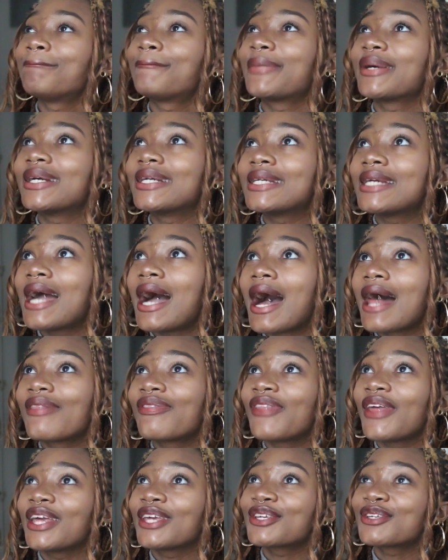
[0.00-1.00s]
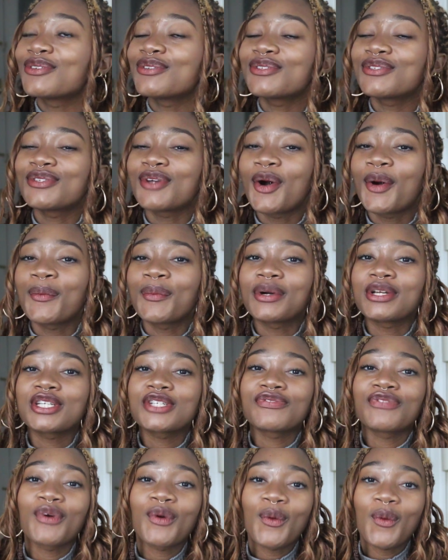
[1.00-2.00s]
But yeah, thank you so
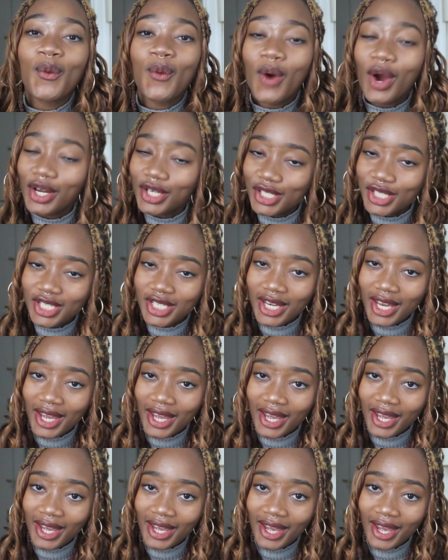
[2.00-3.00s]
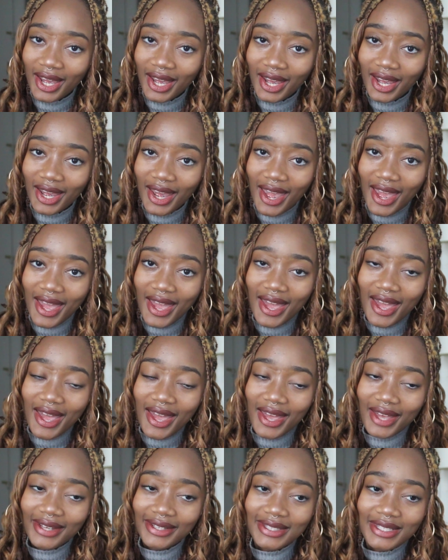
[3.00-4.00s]
much for watching.
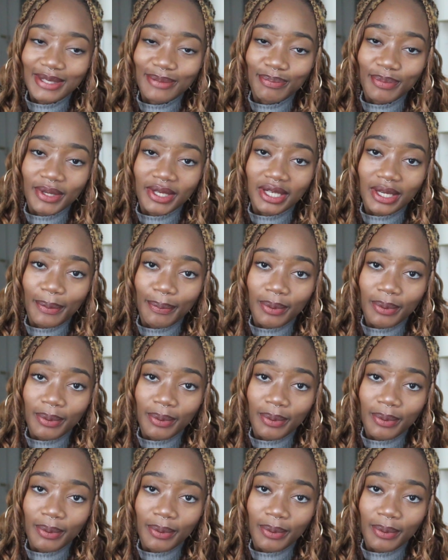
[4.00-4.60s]
It's been a